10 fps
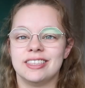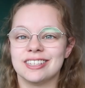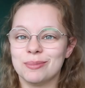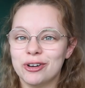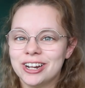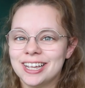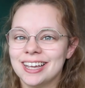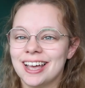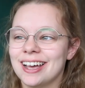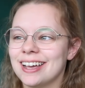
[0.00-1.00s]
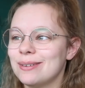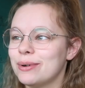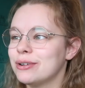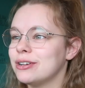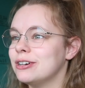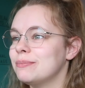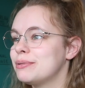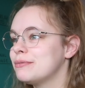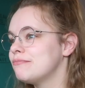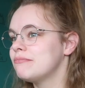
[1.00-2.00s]
This morning I woke
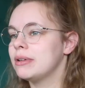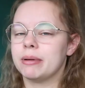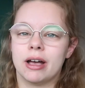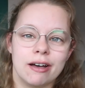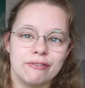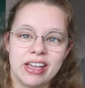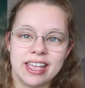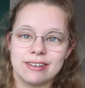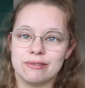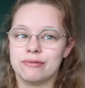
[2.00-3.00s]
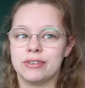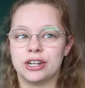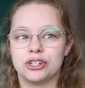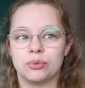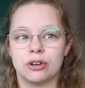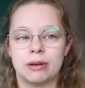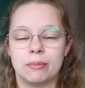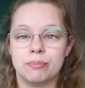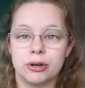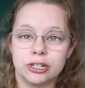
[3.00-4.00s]
up about 8:30, finished one of
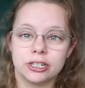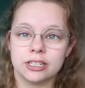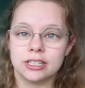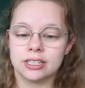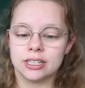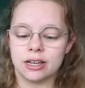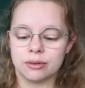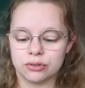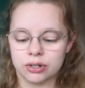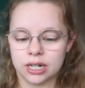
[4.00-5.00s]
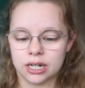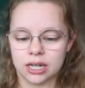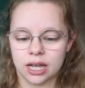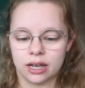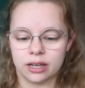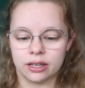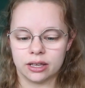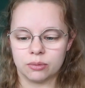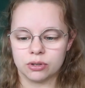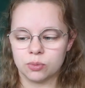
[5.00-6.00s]
my books I was reading.
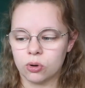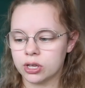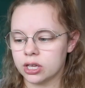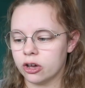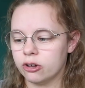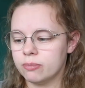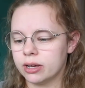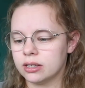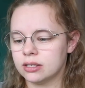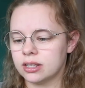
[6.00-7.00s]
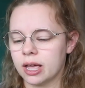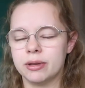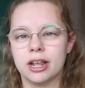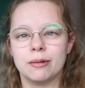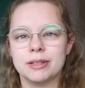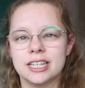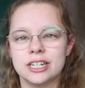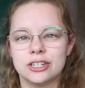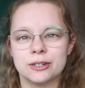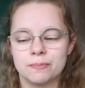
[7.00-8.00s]
It was Walking Home by Simon
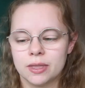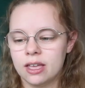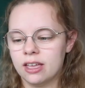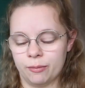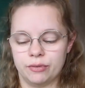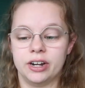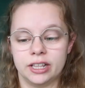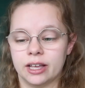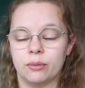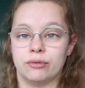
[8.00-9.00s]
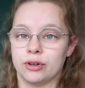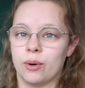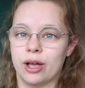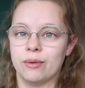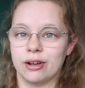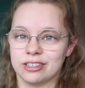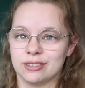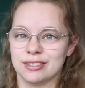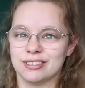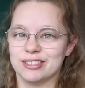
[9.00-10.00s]
Armitage. I've been reading that one for quite a while,
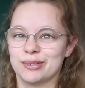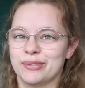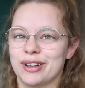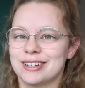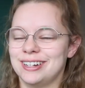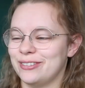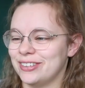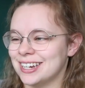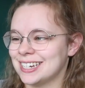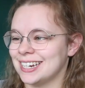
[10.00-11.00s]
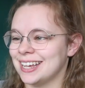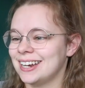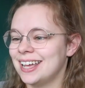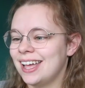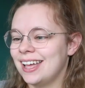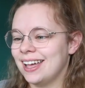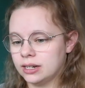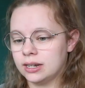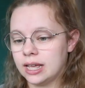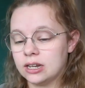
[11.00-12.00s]
so it's good to have actually finished it. I
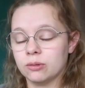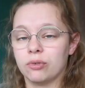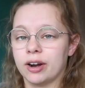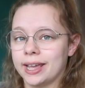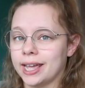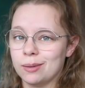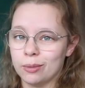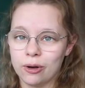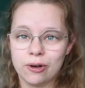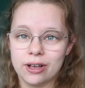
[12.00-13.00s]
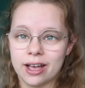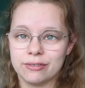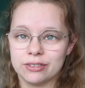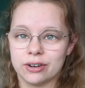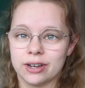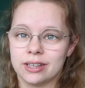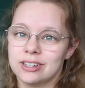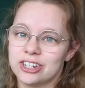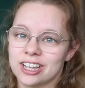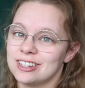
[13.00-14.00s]
didn't end up writing any more after
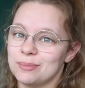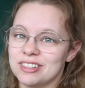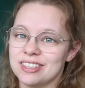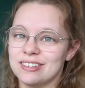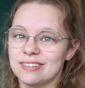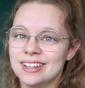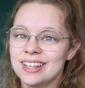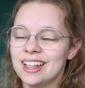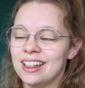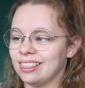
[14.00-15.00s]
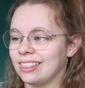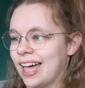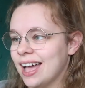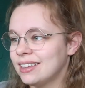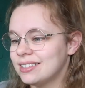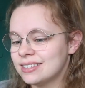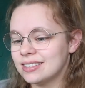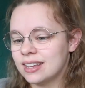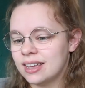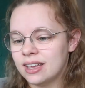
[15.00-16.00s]
I checked in with you
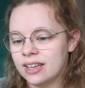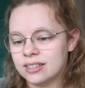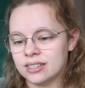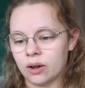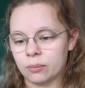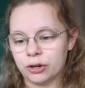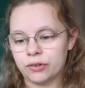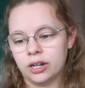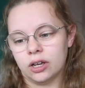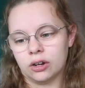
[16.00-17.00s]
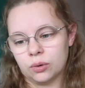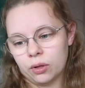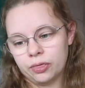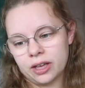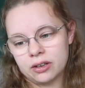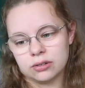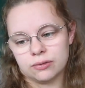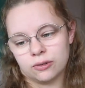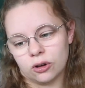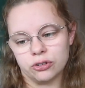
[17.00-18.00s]
last. So I'm currently on
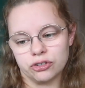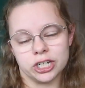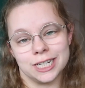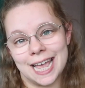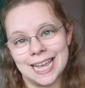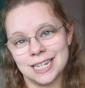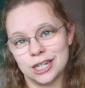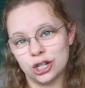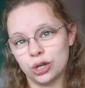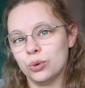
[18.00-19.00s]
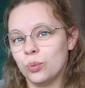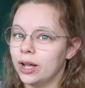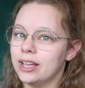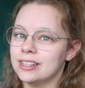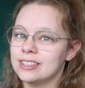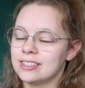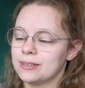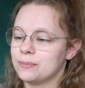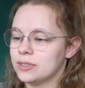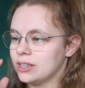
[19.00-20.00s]
1,482
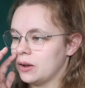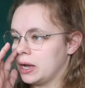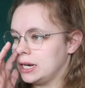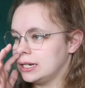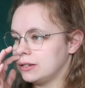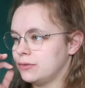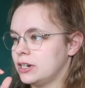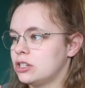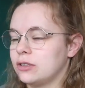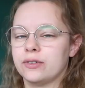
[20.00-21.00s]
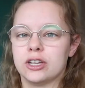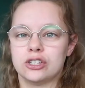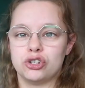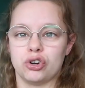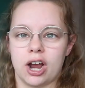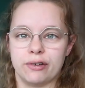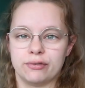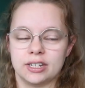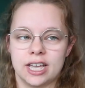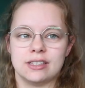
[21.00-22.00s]
words. So I need to finish the first
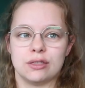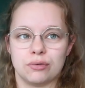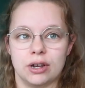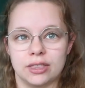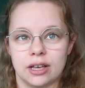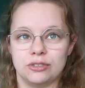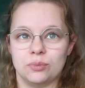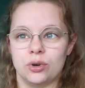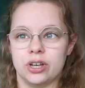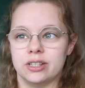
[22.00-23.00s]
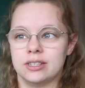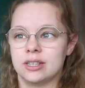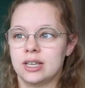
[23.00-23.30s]
draft to get to 3,000 words.